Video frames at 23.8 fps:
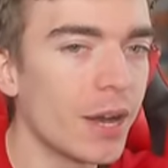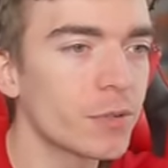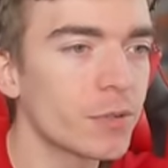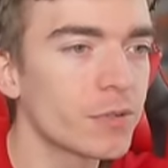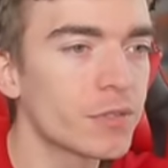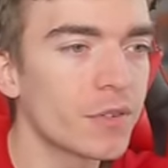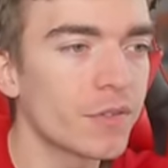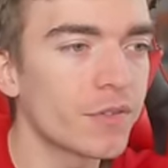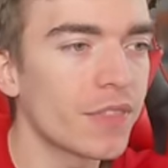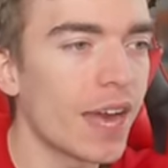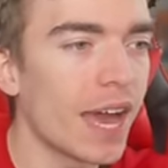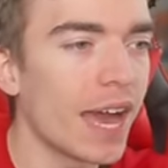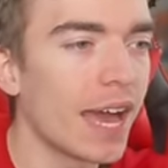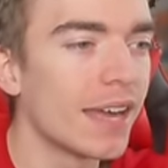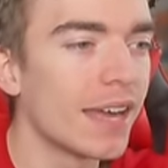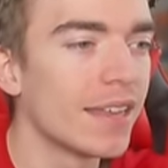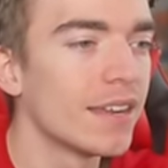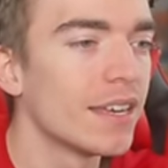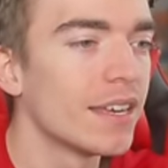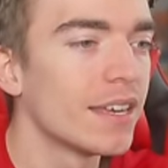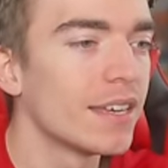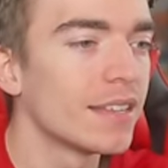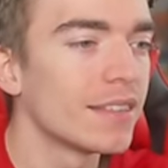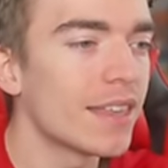out of that?
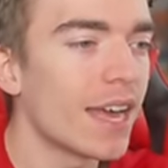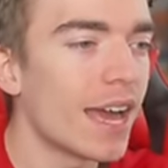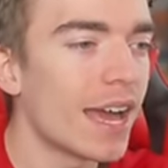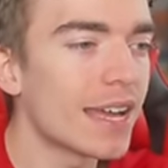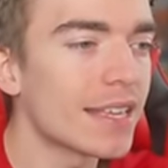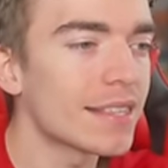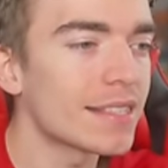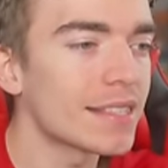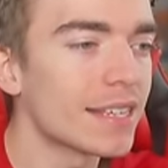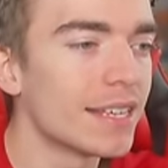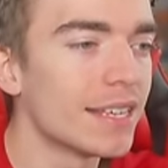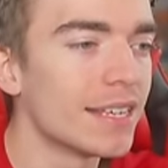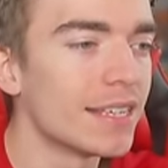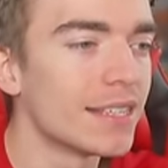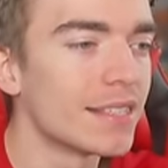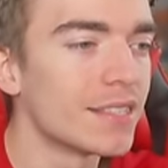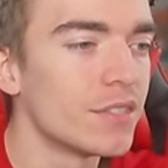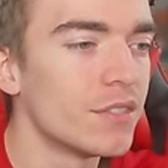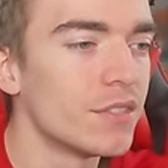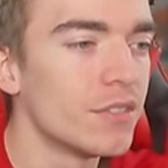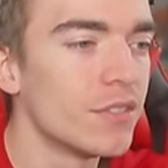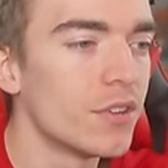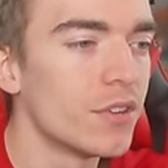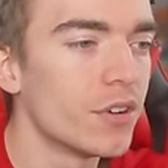That is
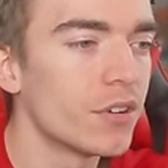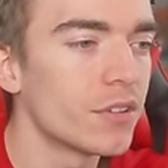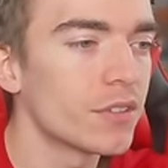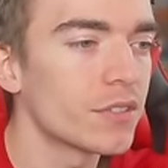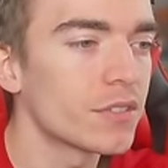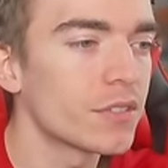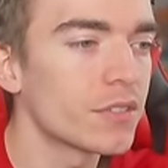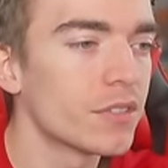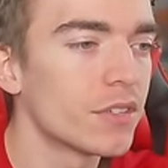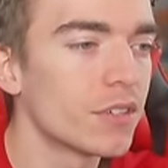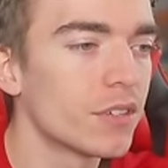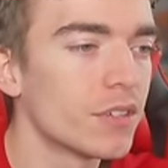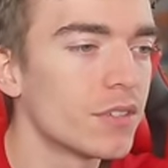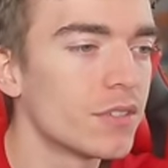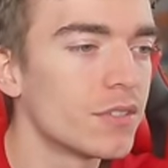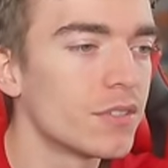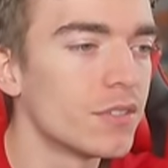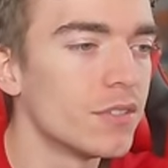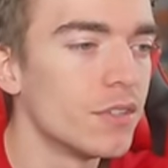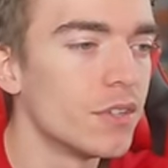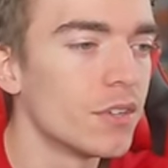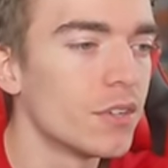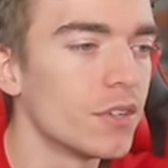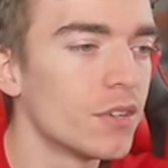not good
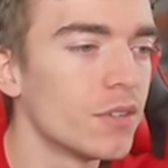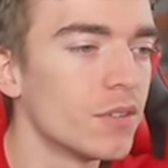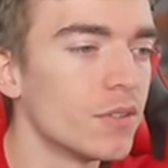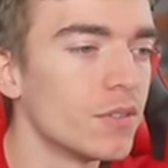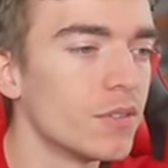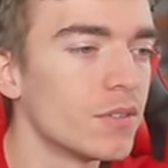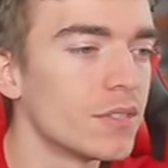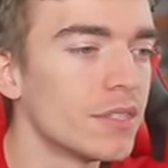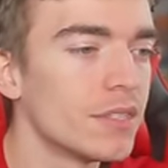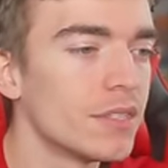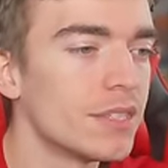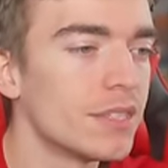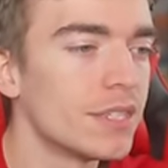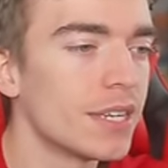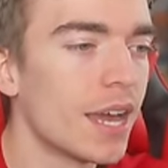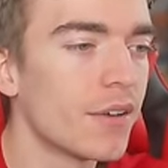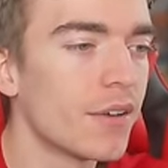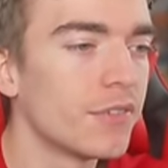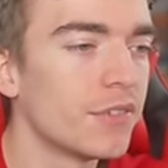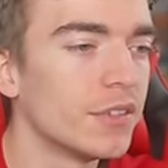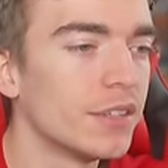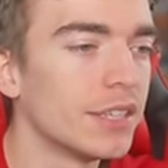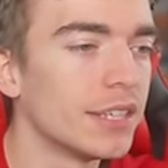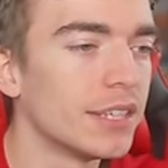news.
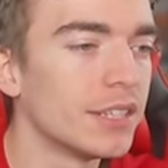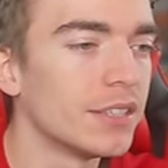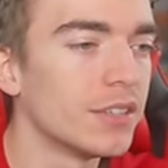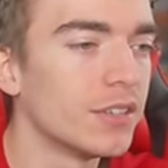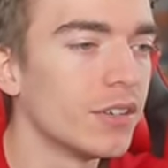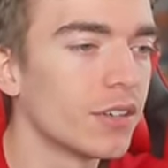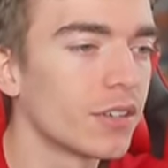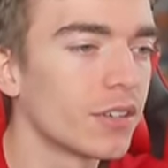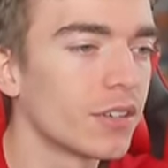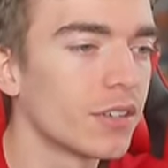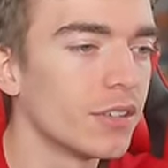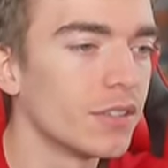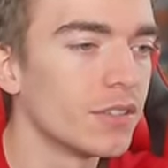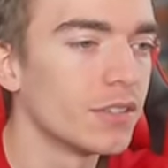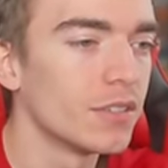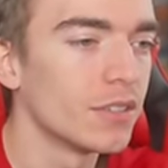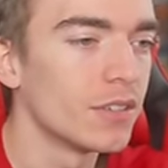Definitely not good